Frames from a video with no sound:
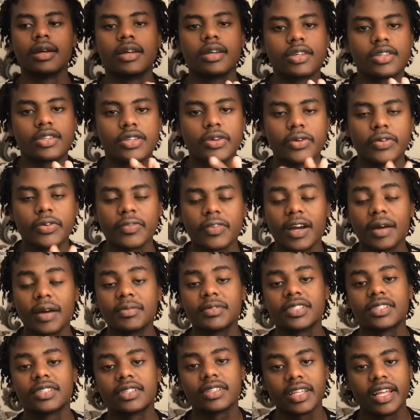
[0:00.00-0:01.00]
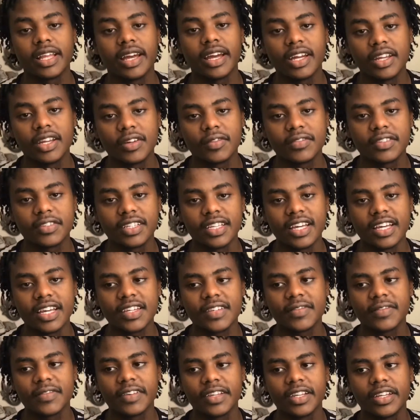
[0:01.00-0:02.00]
So we've come to the end of today's
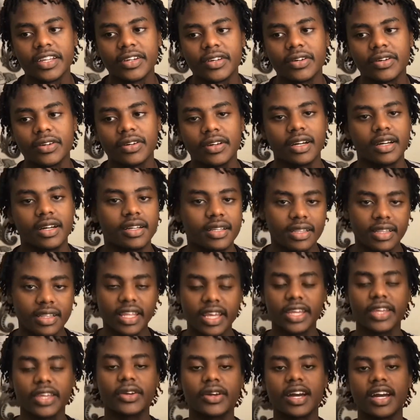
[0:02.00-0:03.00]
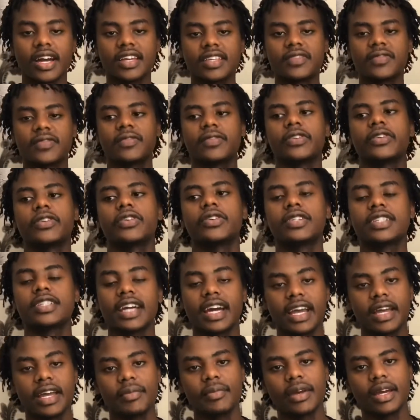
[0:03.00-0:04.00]
video. Thank you guys for your
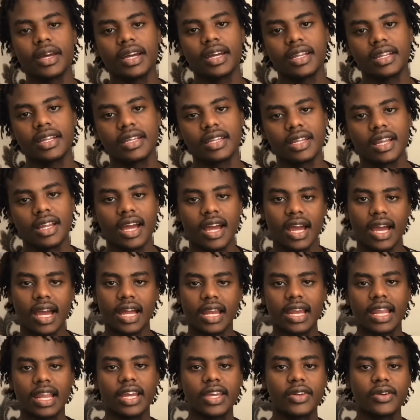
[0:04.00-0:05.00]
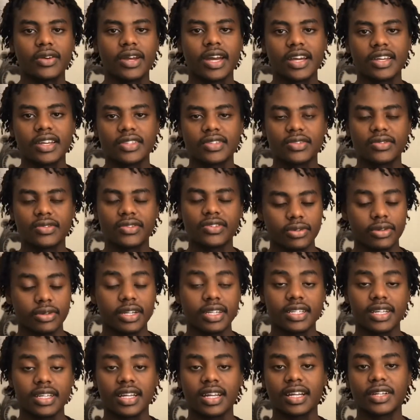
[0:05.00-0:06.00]
time, and I'd like you guys to
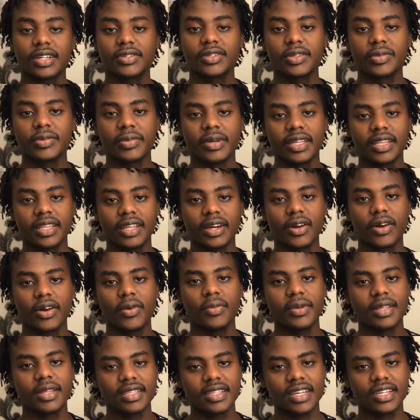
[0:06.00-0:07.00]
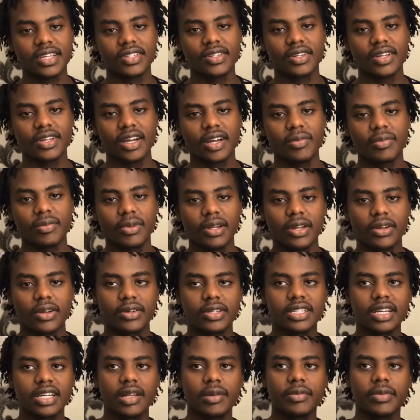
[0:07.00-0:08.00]
interact with me in the comment section down below. Tell
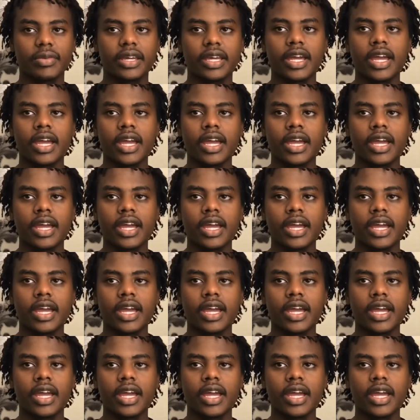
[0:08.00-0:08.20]
me